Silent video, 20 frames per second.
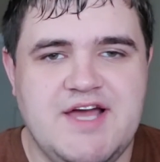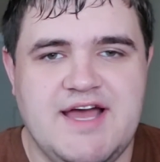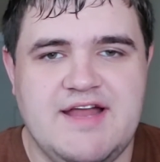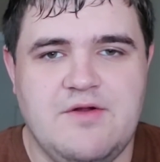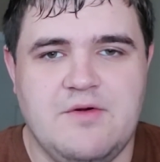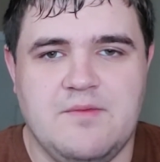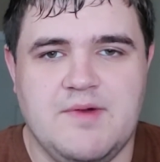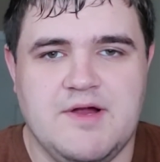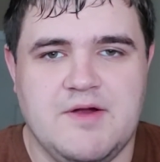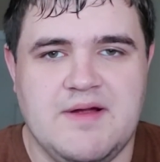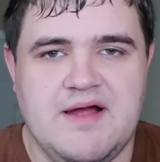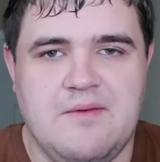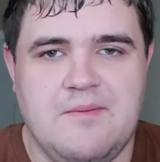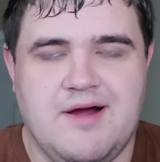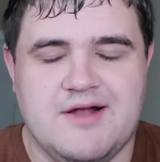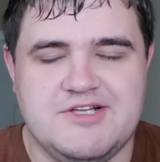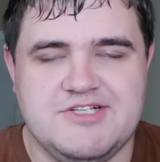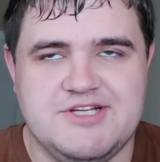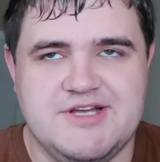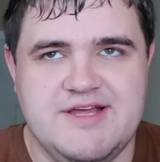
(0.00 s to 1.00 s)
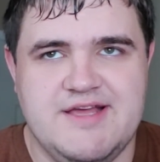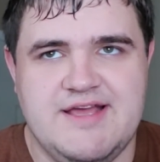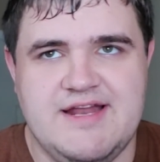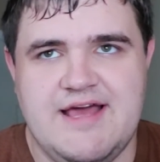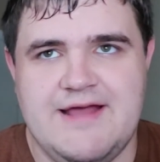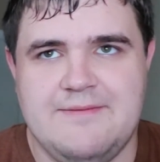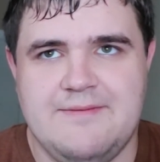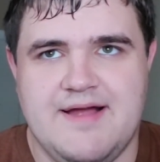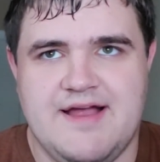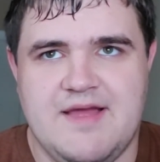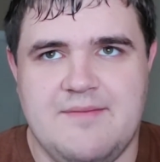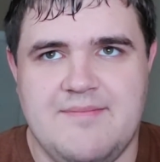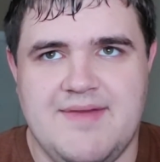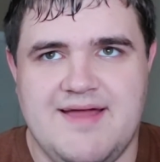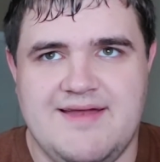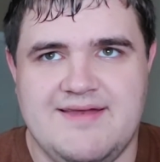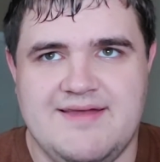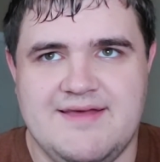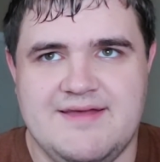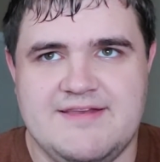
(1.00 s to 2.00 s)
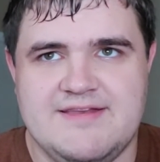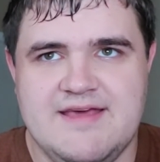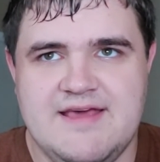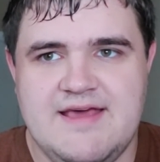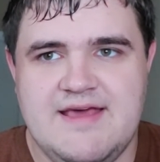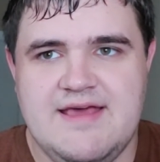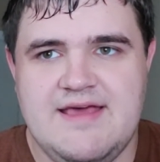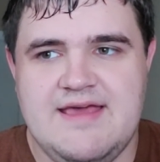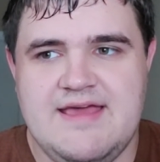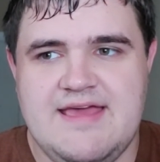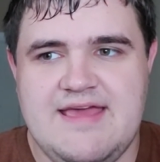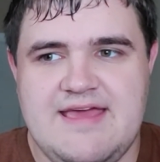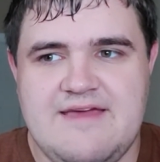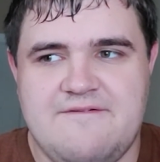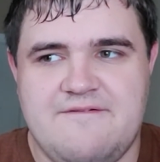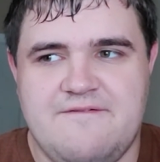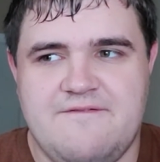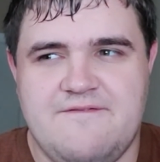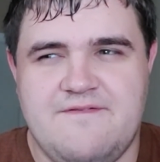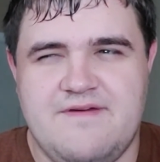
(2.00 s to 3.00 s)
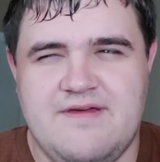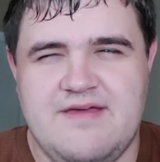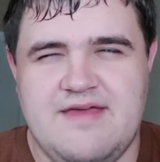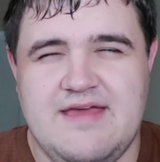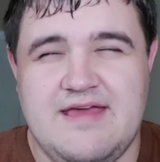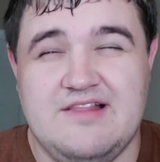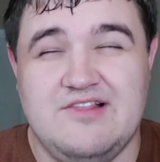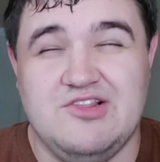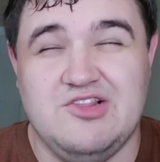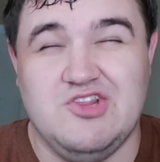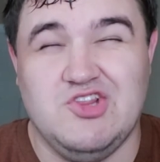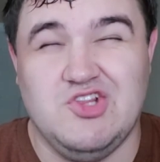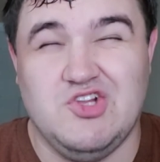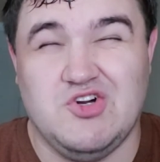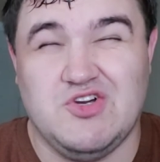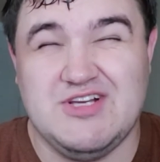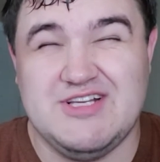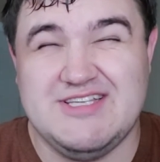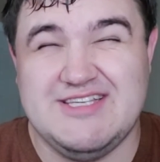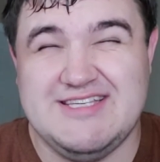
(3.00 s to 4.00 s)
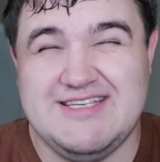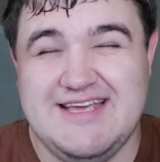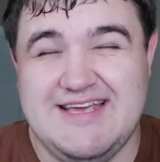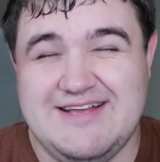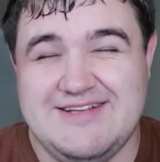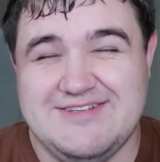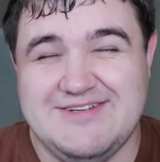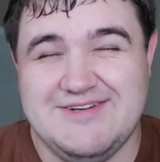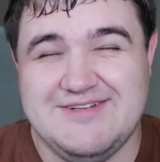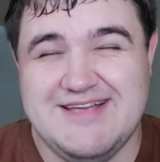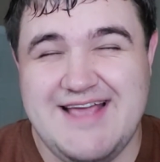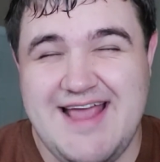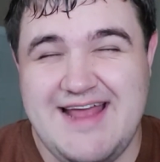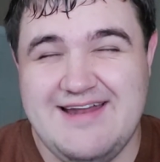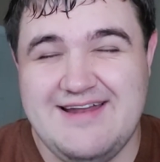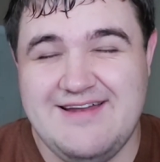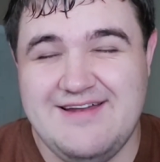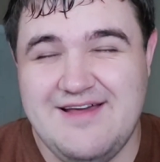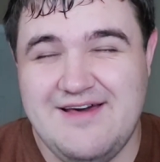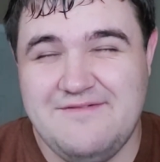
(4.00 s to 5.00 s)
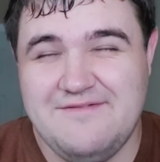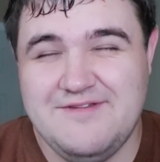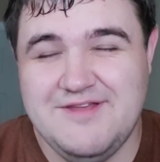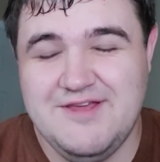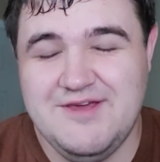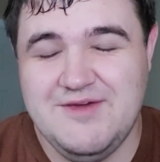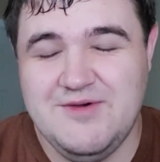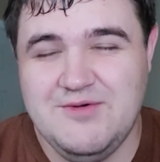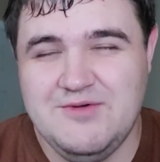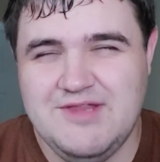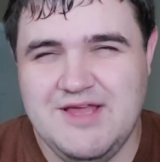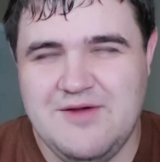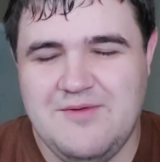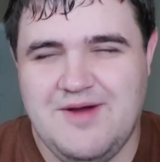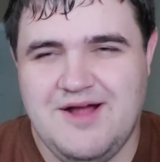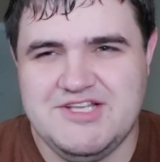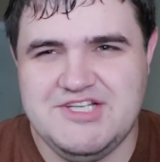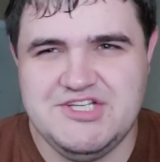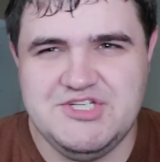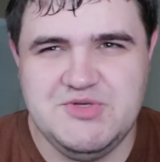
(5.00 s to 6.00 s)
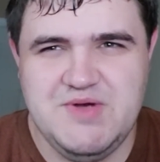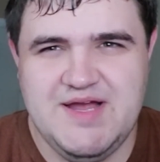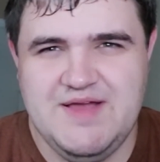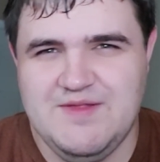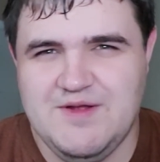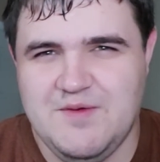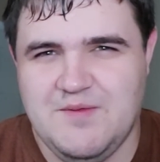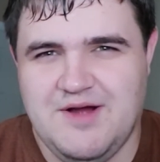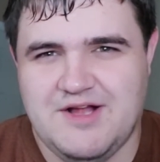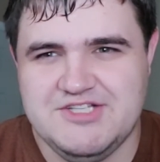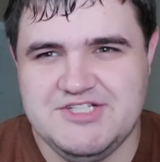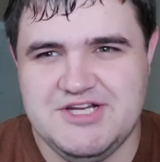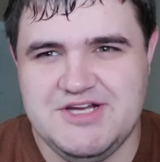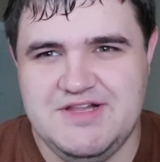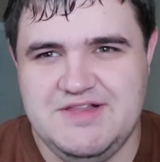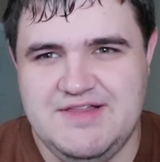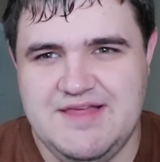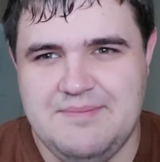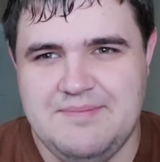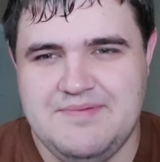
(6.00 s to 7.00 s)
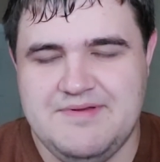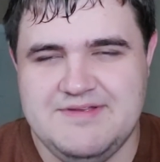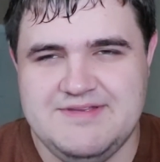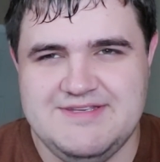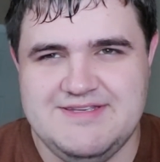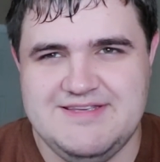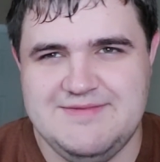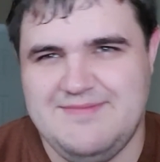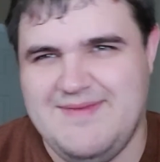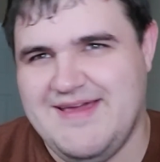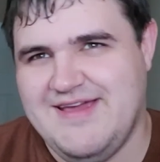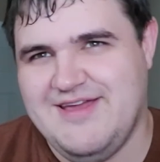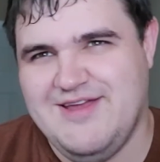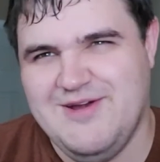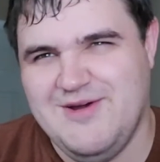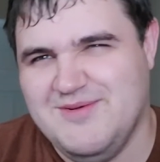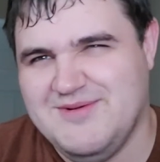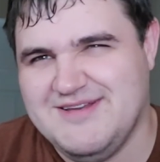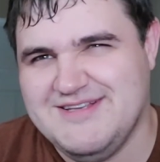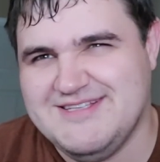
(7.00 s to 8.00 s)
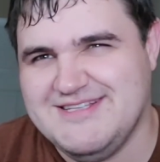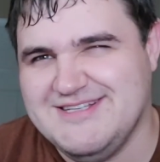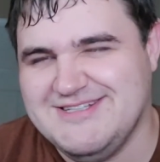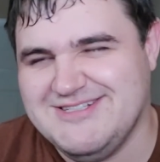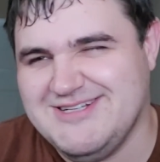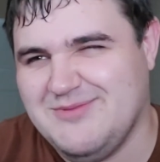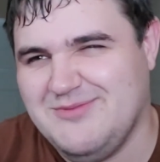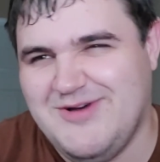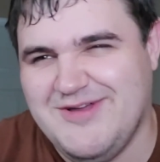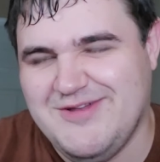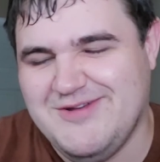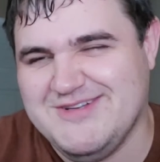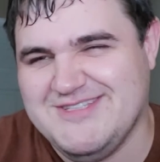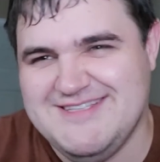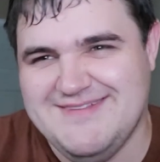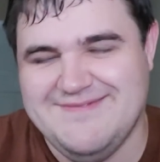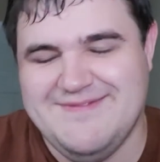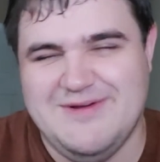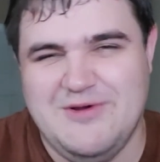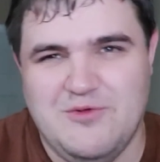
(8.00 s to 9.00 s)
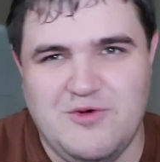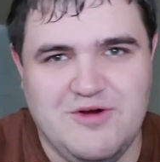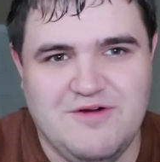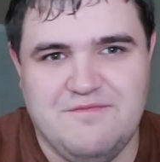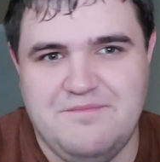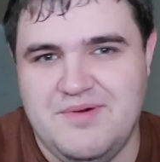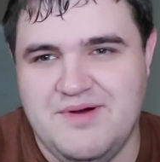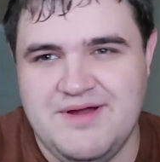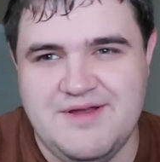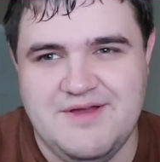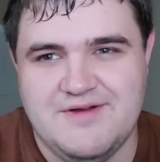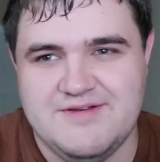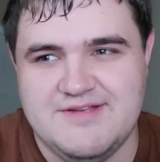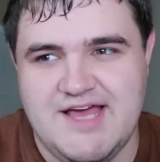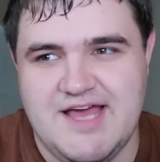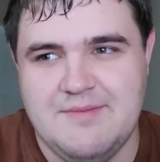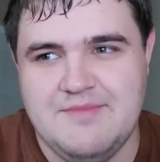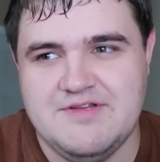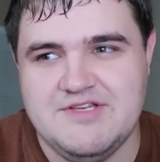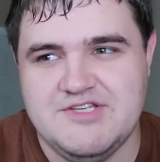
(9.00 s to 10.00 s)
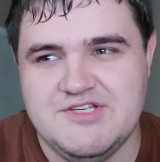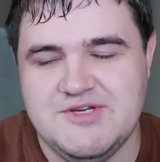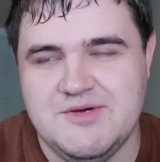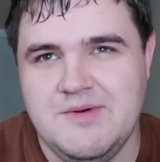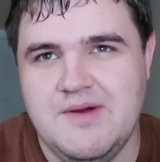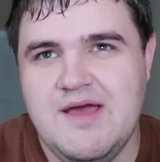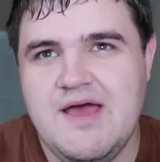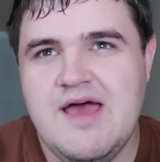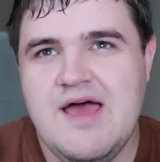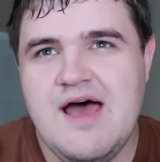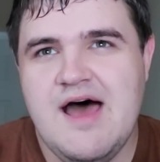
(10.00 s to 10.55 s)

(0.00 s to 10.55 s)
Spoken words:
I don't regret watching it, and I'd recommend it if it looks entertaining enough to you. Like, watch a trailer, watch a clip, make your own decision on whether it's something worth putting your time into.